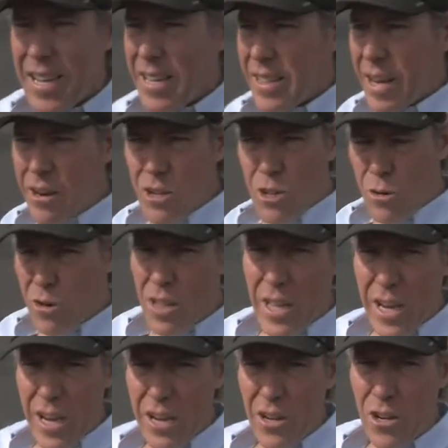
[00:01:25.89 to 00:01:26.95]
they are
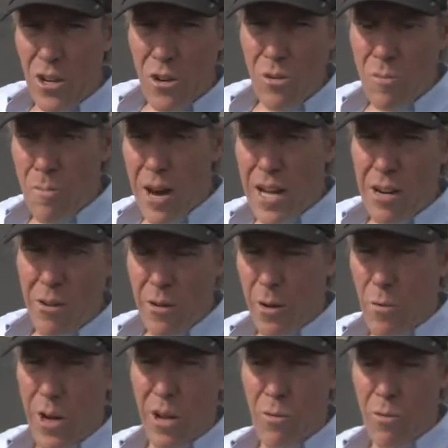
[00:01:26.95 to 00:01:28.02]
drilling a new monitoring
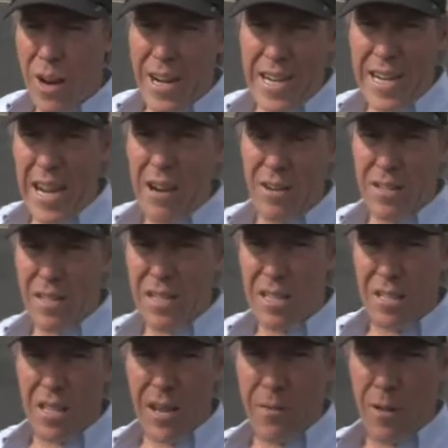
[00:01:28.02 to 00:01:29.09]
well right now to see
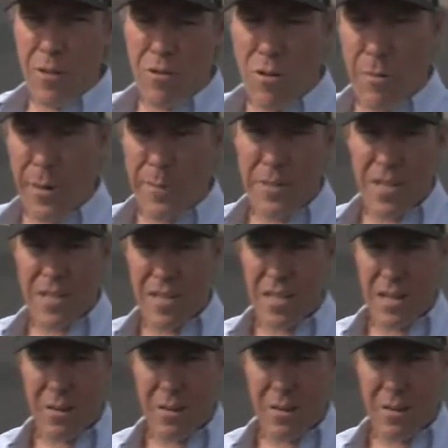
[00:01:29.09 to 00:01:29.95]
the level of chromium-6 in the